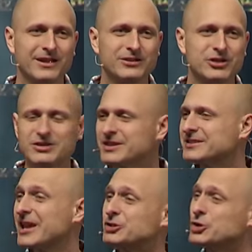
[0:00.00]
Jesus
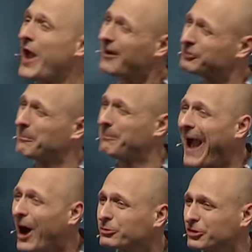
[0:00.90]
says you have to
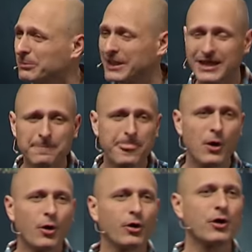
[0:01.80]
bow to me
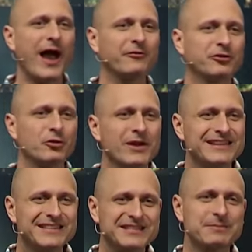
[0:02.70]
or you have to
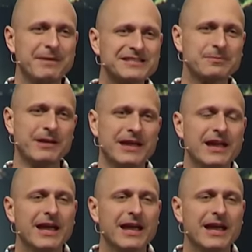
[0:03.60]
dismiss me.